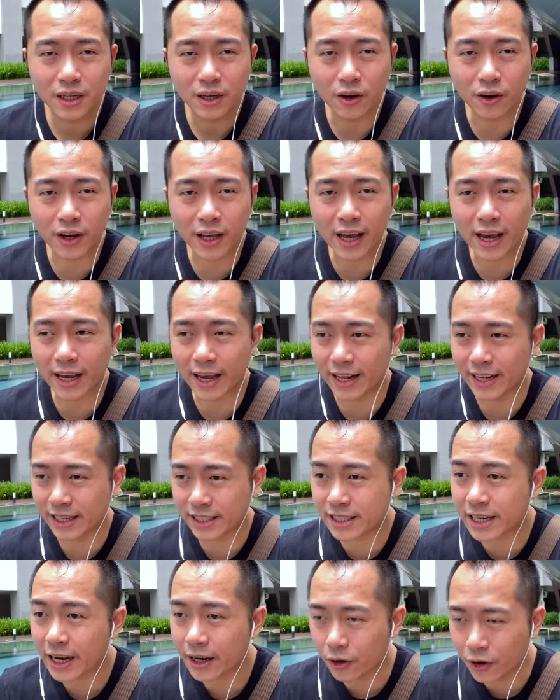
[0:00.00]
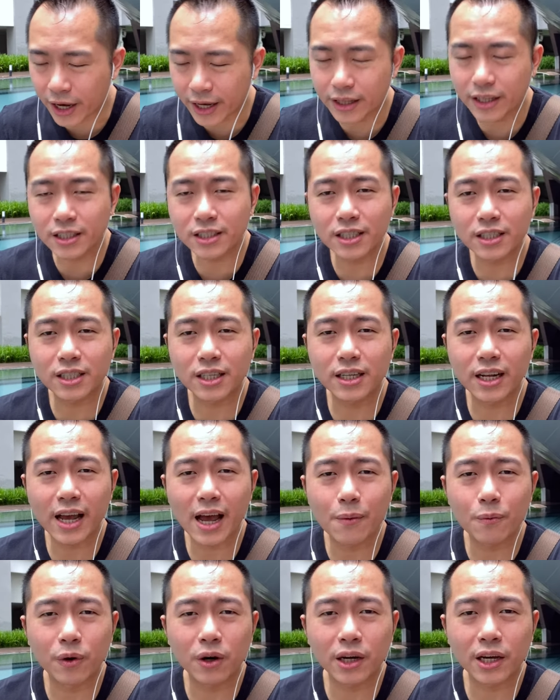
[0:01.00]
Okay, I can decide. Okay, this is the day
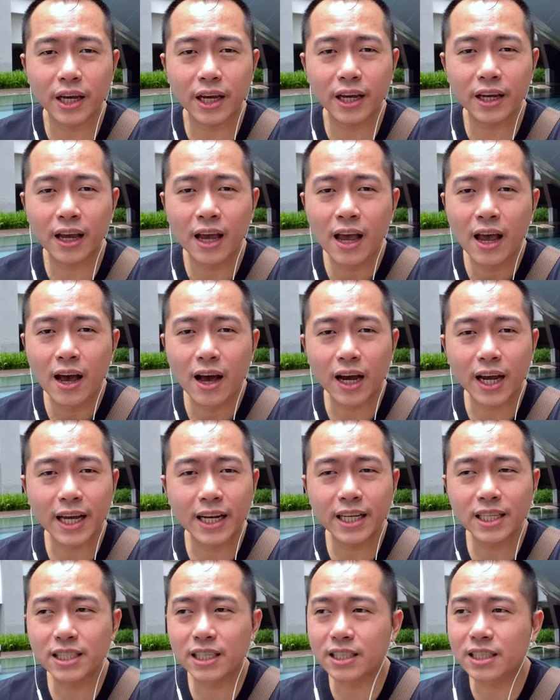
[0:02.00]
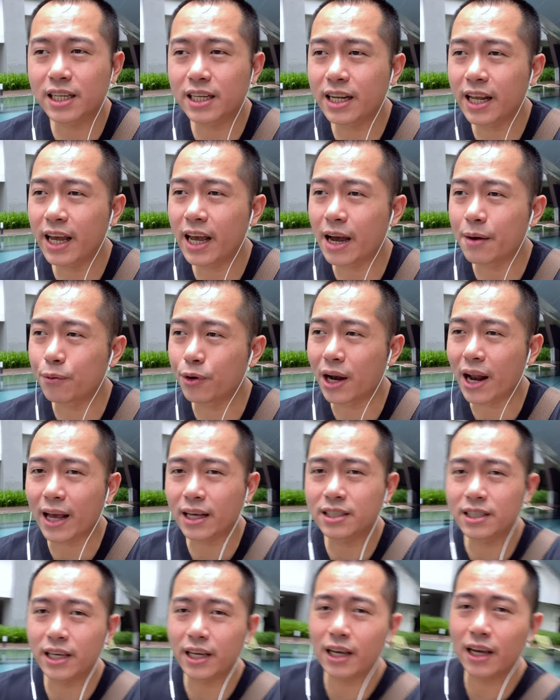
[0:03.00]
I'm working. Okay, this is the day I'm
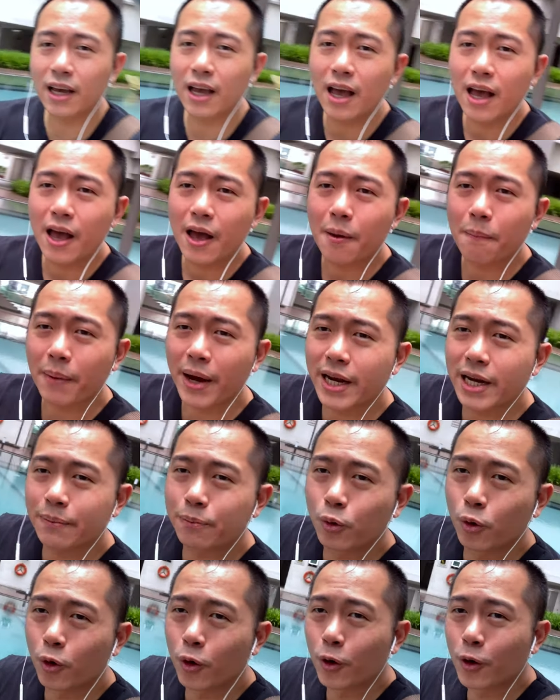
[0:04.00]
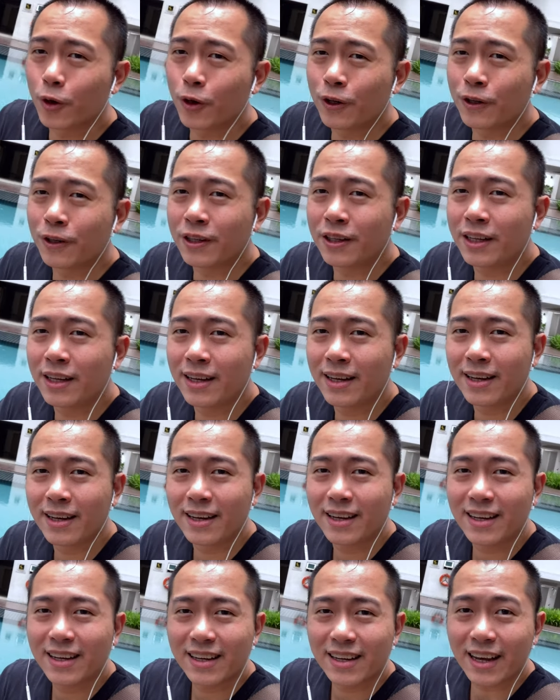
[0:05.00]
relaxing by the pool.
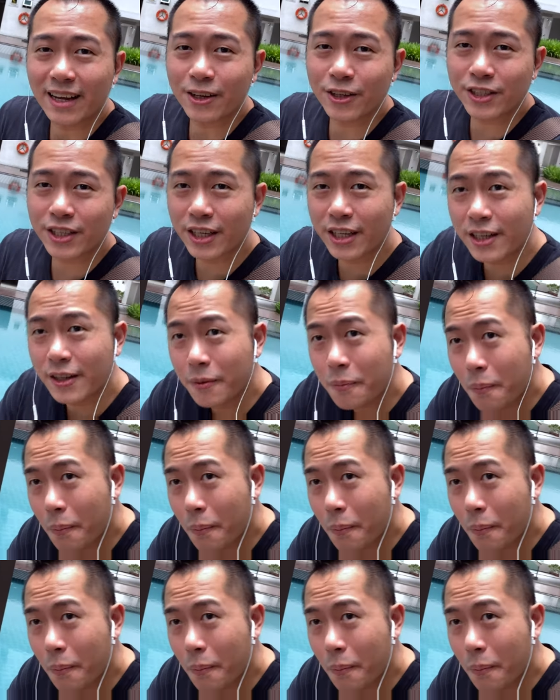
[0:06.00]
Can you see it?